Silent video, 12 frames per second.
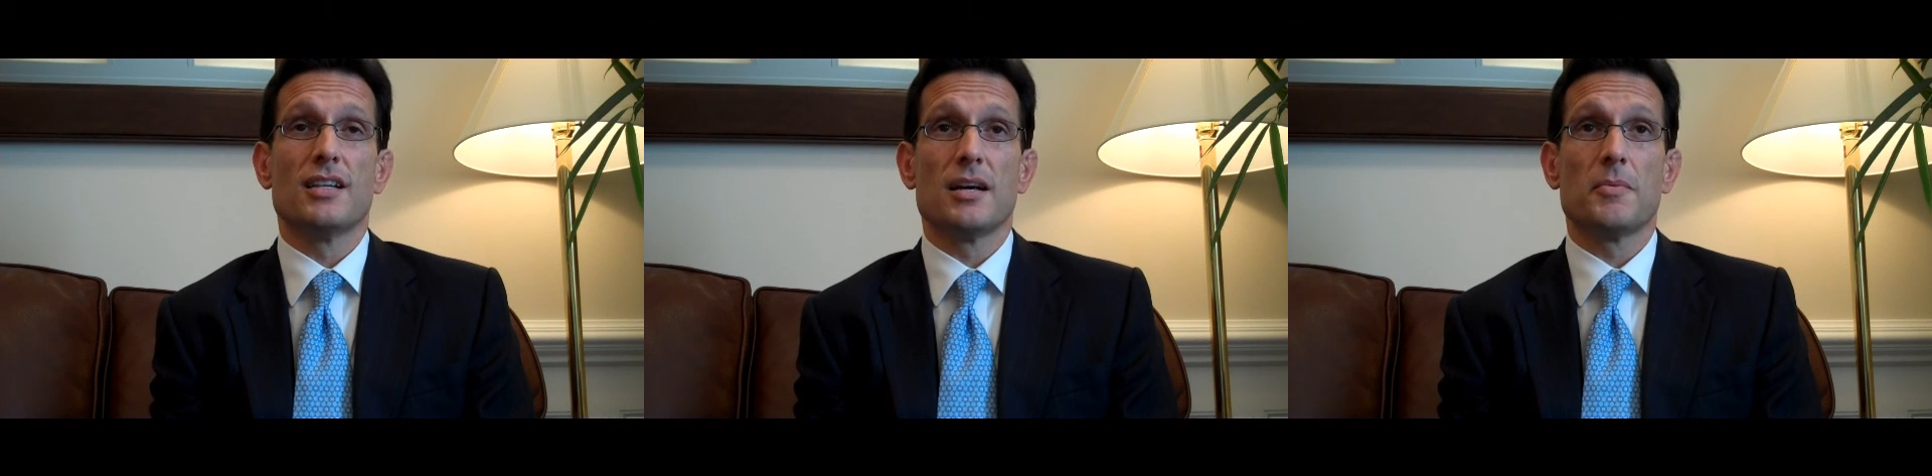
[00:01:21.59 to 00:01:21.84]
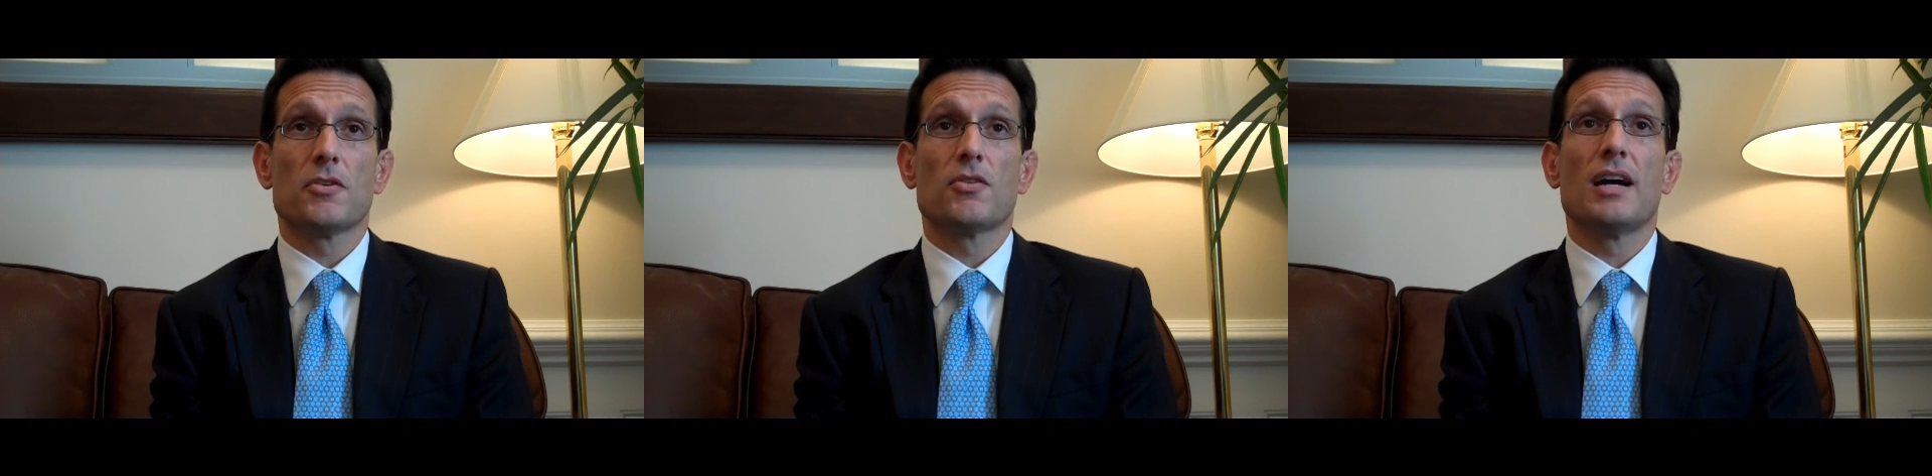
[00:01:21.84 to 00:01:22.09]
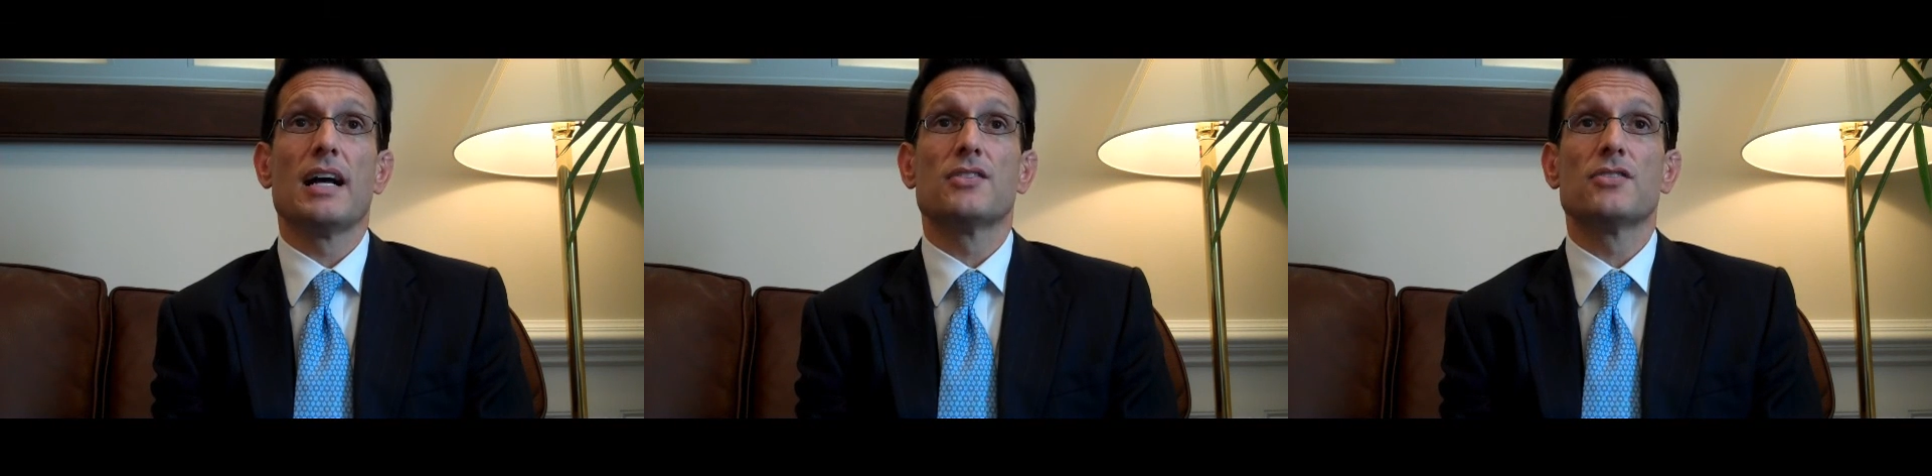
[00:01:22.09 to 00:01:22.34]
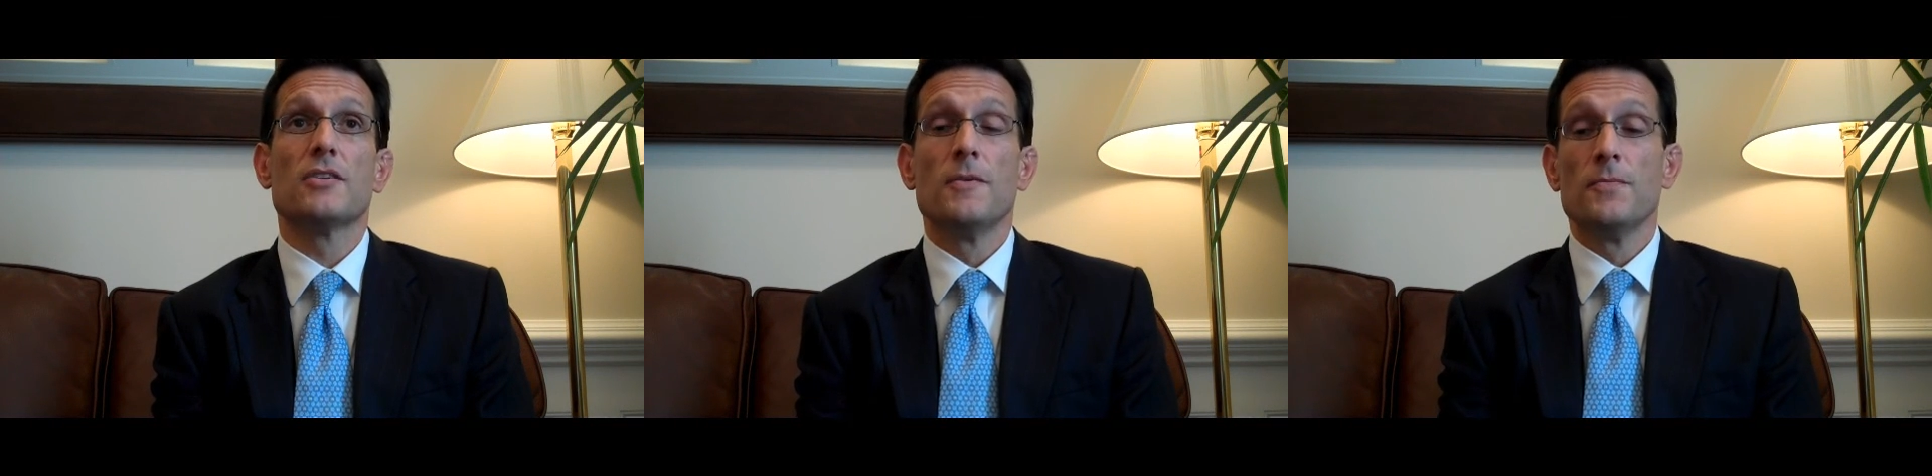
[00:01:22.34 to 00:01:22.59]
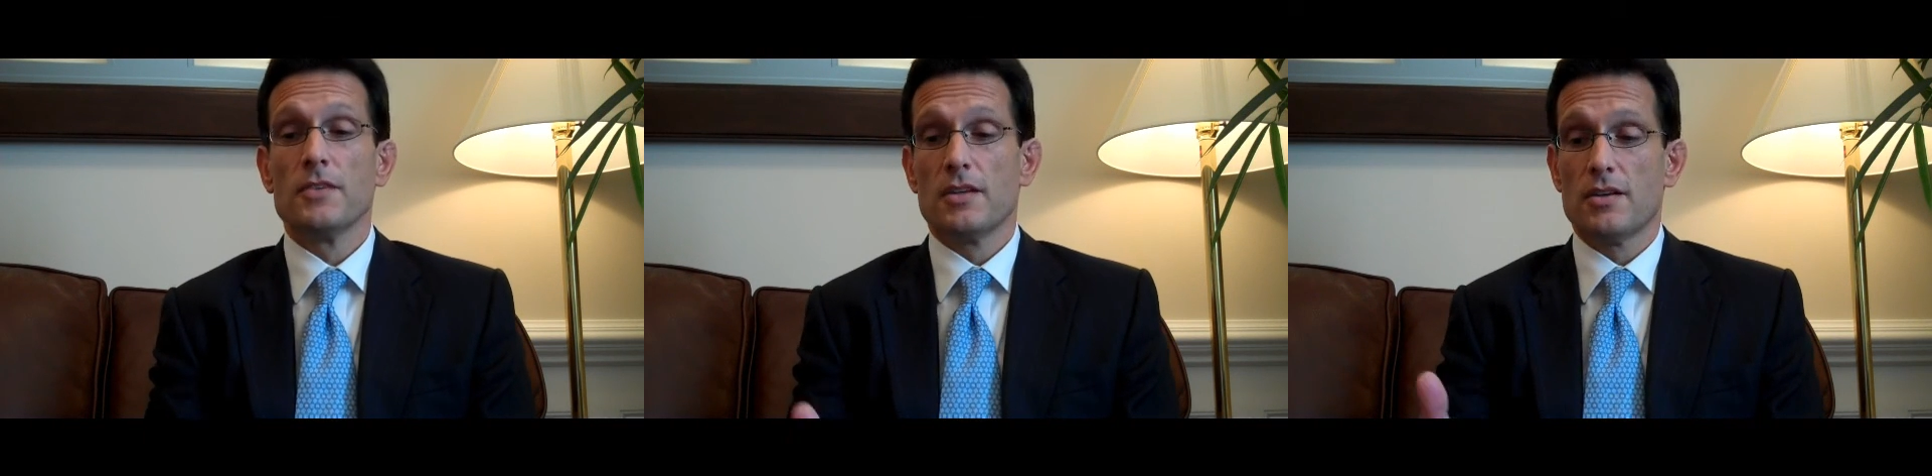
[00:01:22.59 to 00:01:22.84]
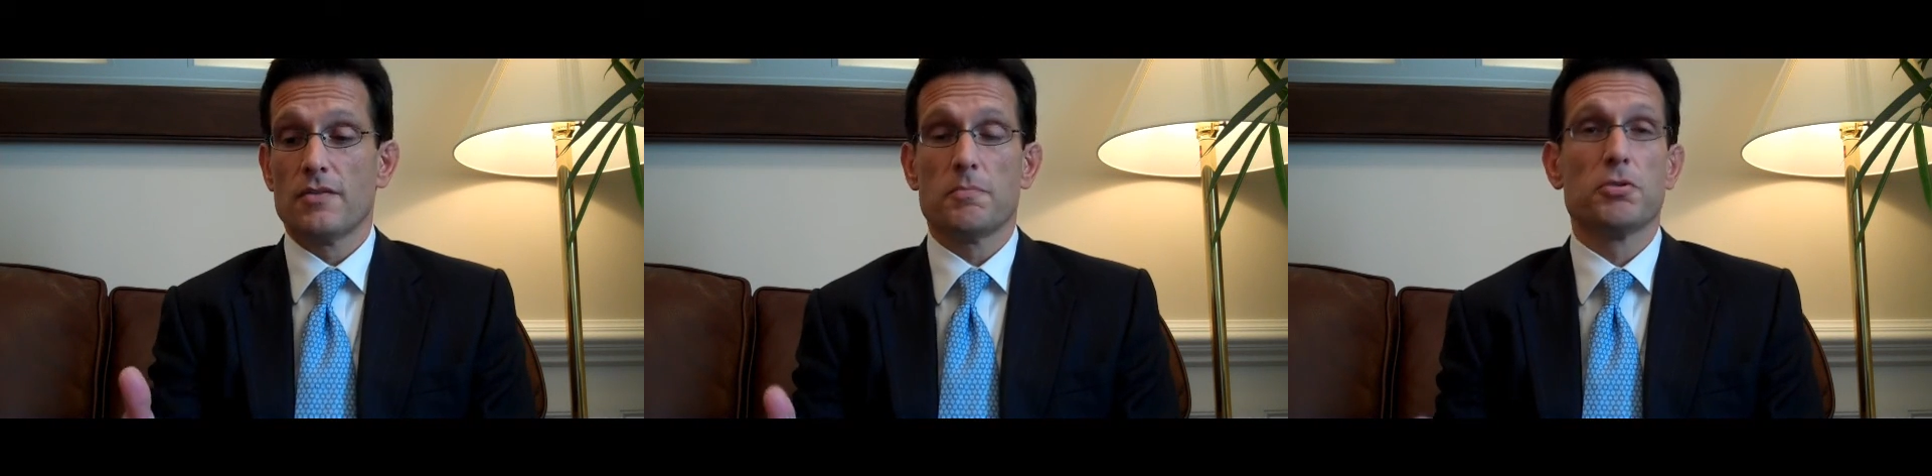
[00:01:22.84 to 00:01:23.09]
Democrats
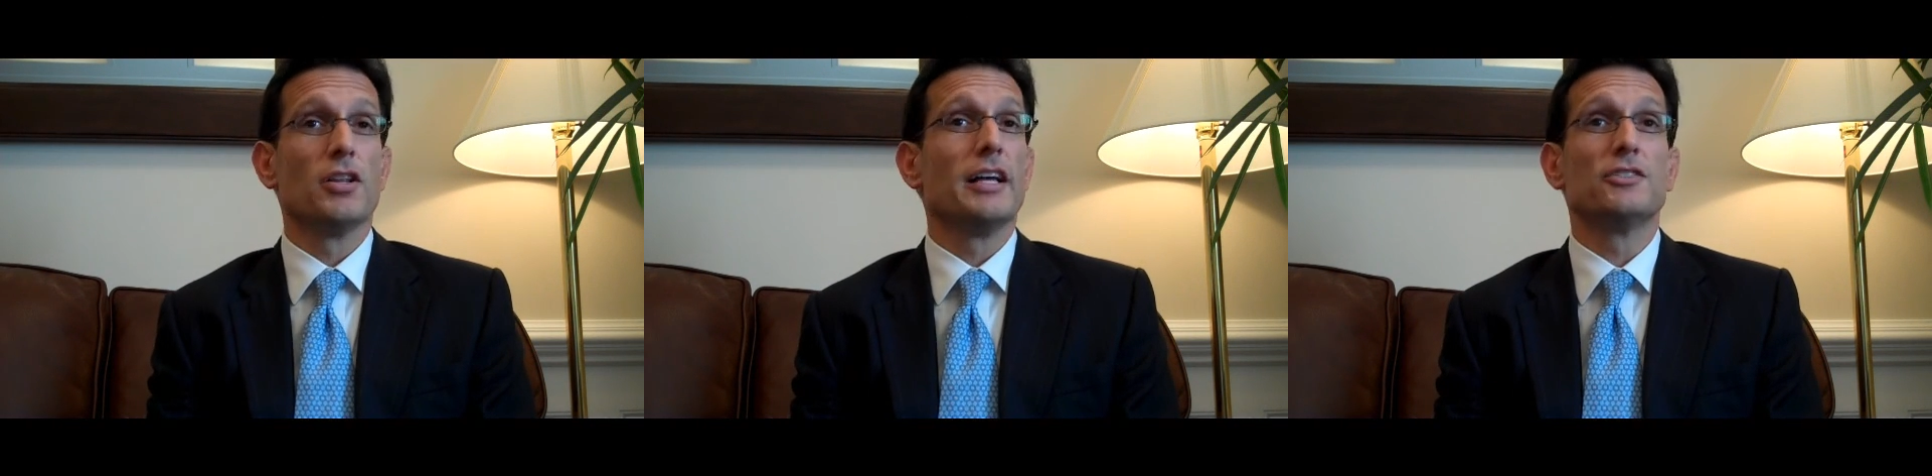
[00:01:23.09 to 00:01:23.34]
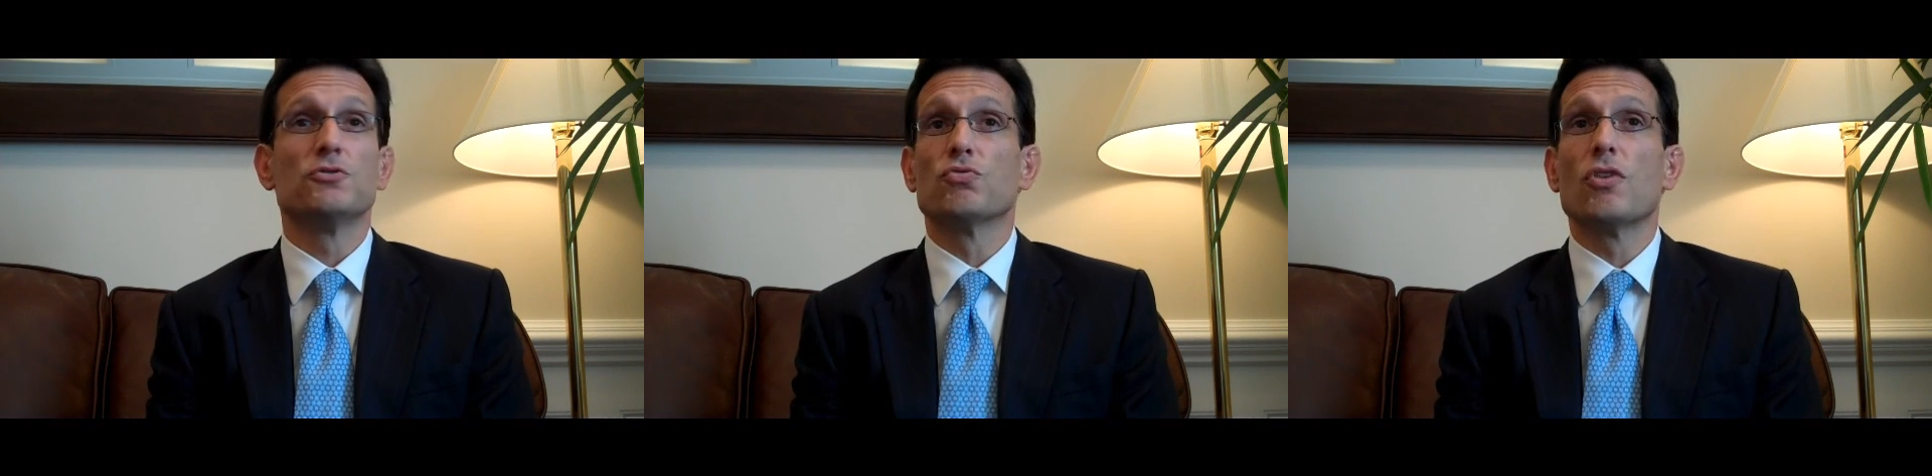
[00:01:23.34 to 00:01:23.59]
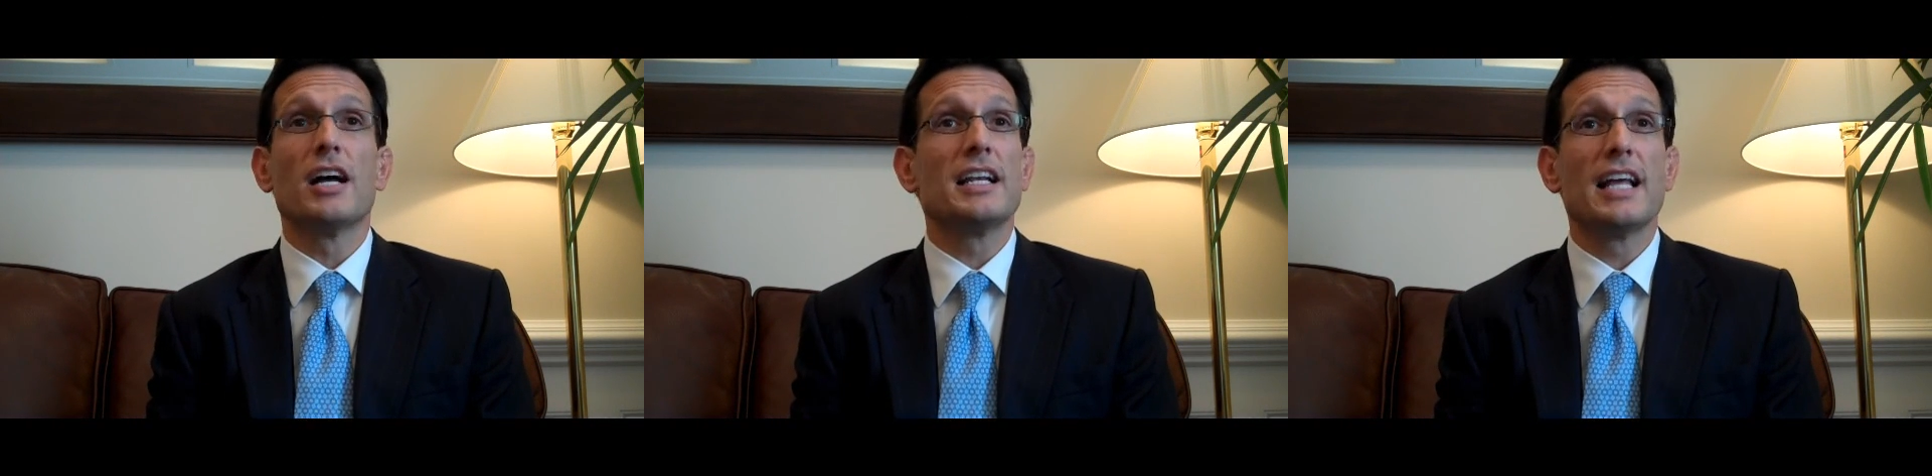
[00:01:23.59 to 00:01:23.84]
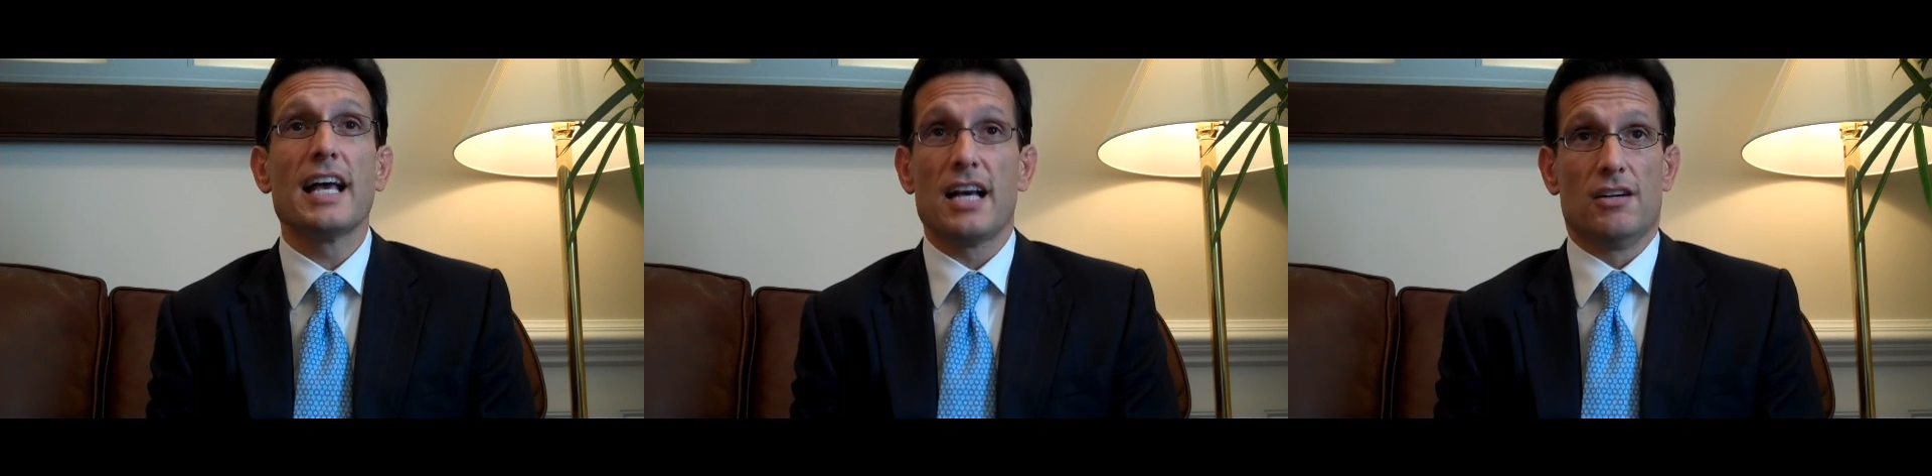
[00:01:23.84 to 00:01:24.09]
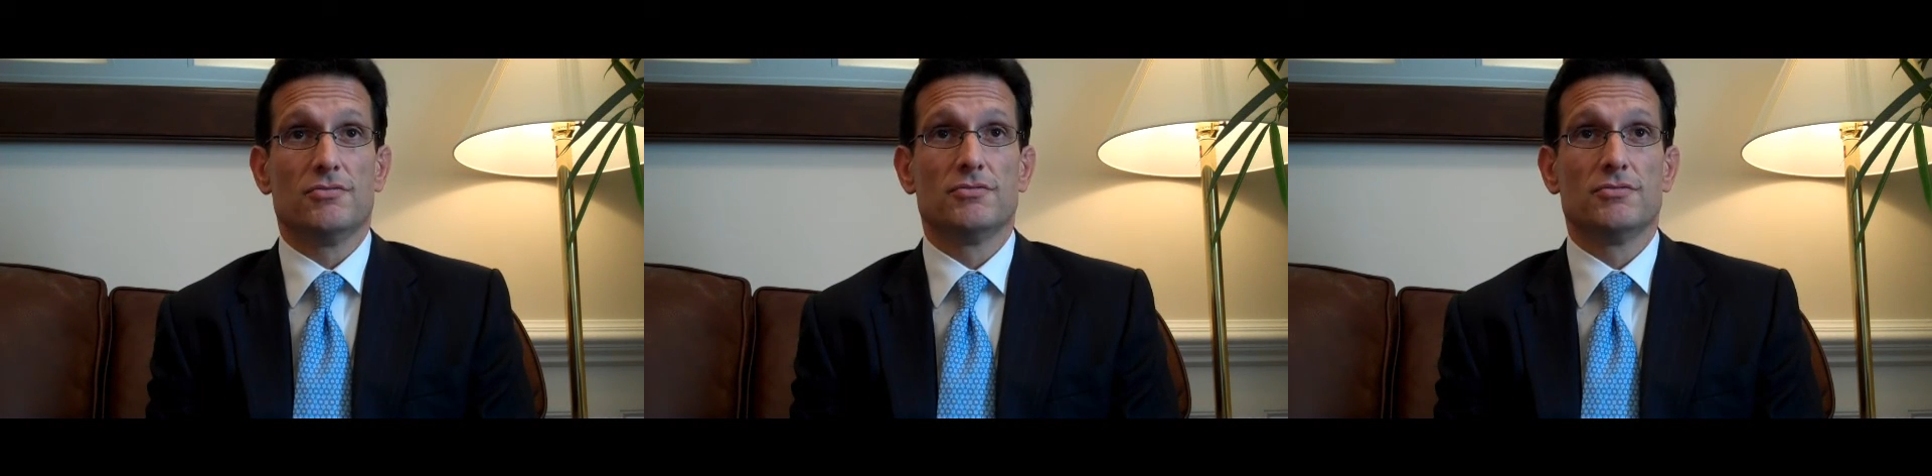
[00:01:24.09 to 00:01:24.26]
pledge right now